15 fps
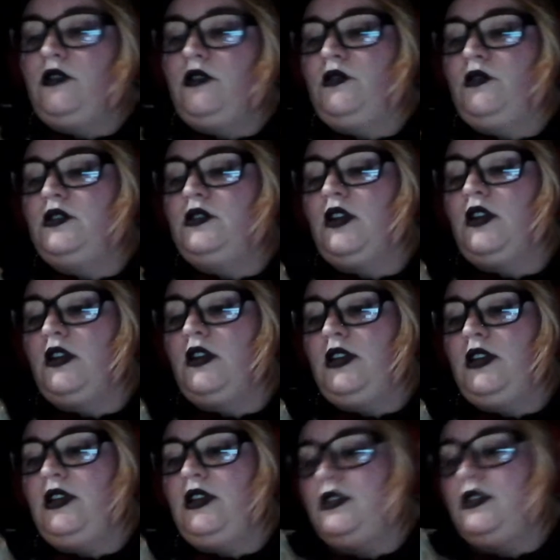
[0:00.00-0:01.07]
So it's
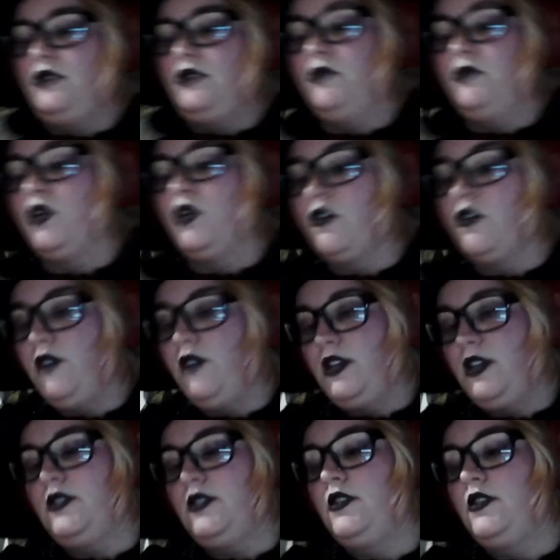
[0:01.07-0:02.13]
not like it needs to be
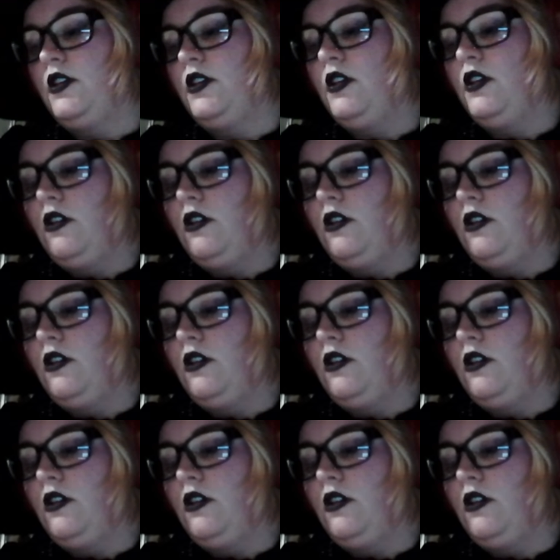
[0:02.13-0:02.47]
perfect.